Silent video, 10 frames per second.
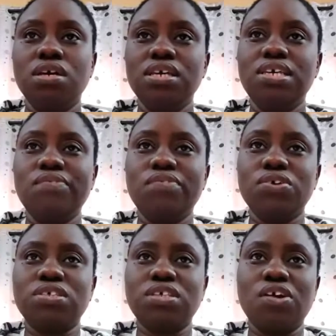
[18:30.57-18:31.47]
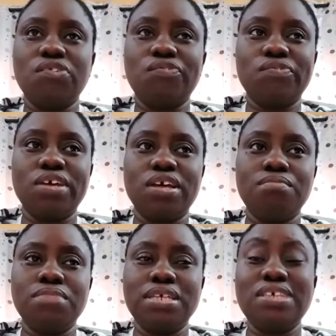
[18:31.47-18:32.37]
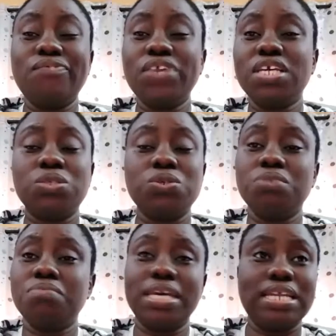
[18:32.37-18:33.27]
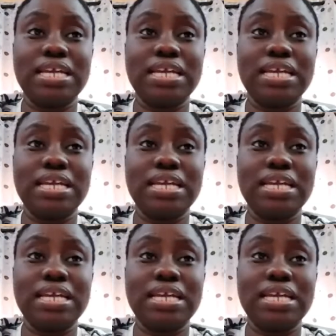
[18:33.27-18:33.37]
give yourself, they say fake it till you make it.